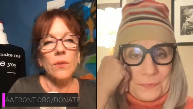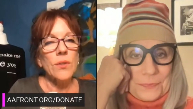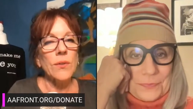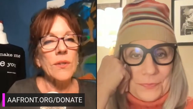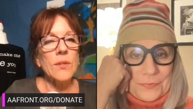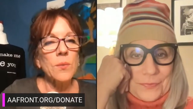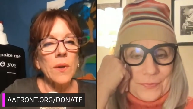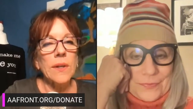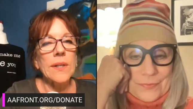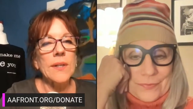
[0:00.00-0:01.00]
Speaker 1: So this is
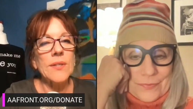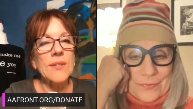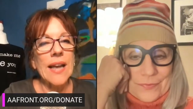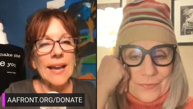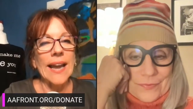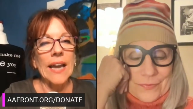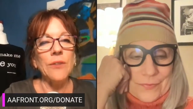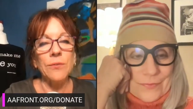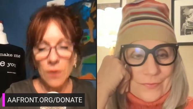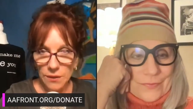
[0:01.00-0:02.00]
what it is. It's
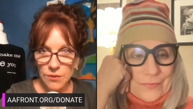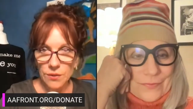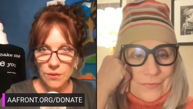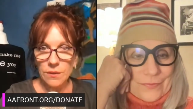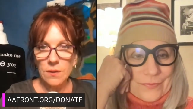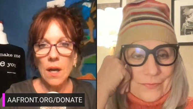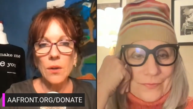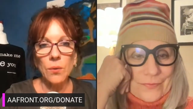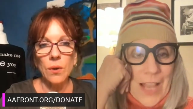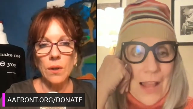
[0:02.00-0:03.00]
aafront.org.
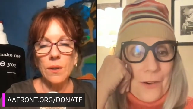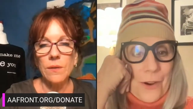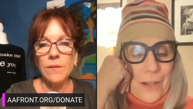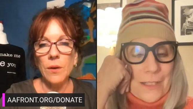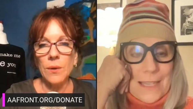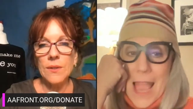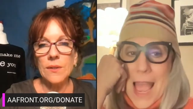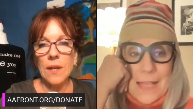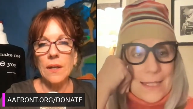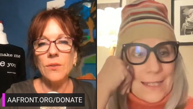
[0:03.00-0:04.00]
.org.
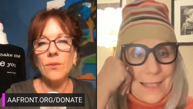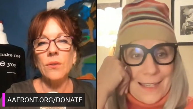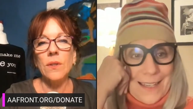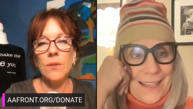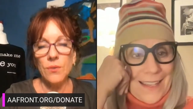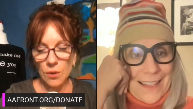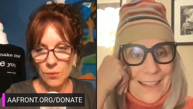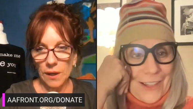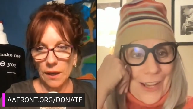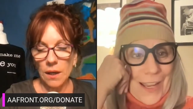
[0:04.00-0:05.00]
Yes.
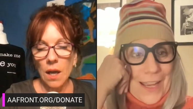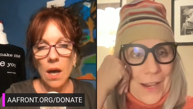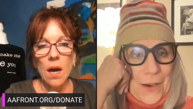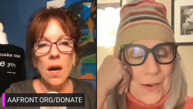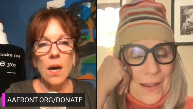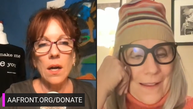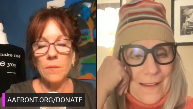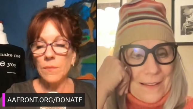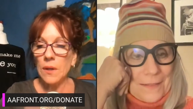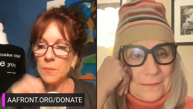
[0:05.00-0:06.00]
Donate. Look at you.
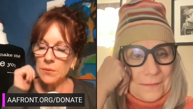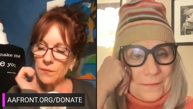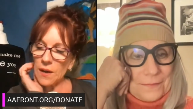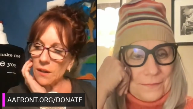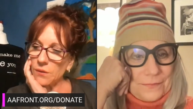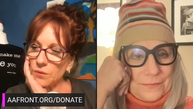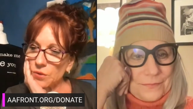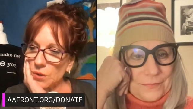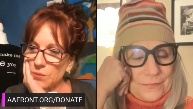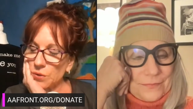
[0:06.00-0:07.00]
But follow the
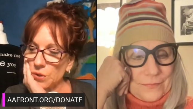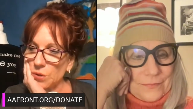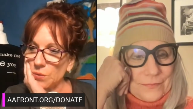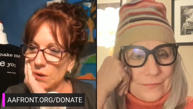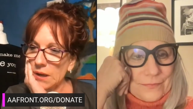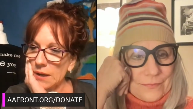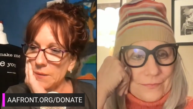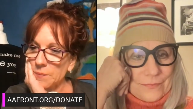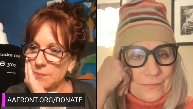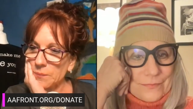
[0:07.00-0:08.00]
show too.
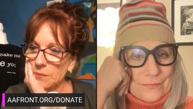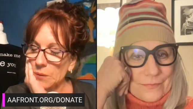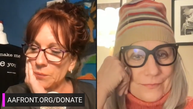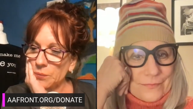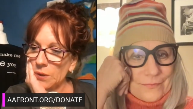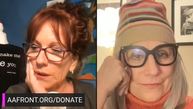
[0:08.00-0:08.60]
Um, before I